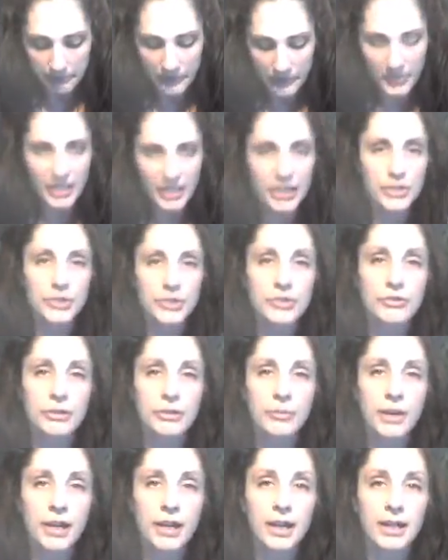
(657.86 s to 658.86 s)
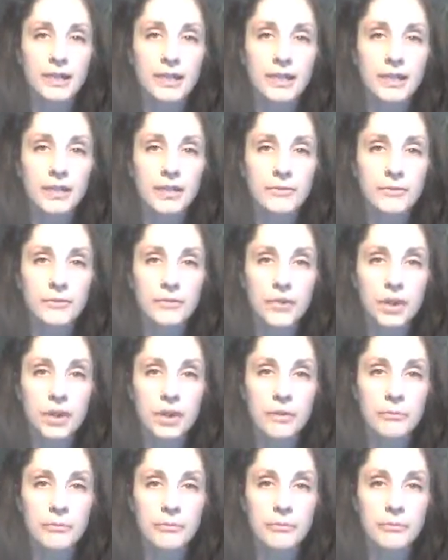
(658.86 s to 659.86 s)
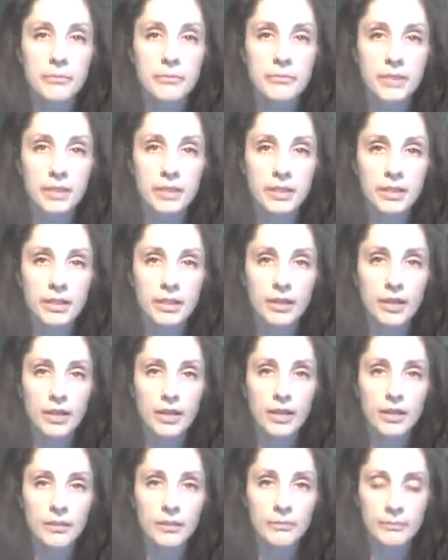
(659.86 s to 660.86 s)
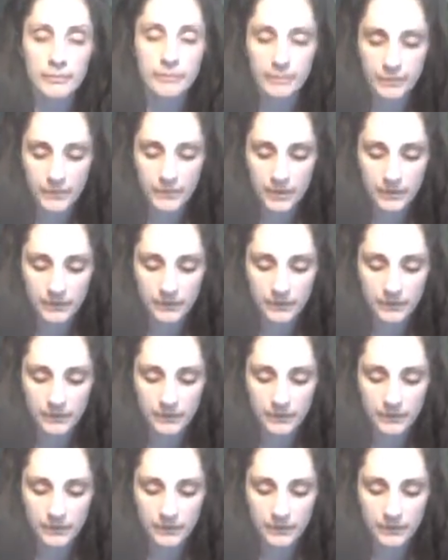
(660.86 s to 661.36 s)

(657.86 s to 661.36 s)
the history behind it from being the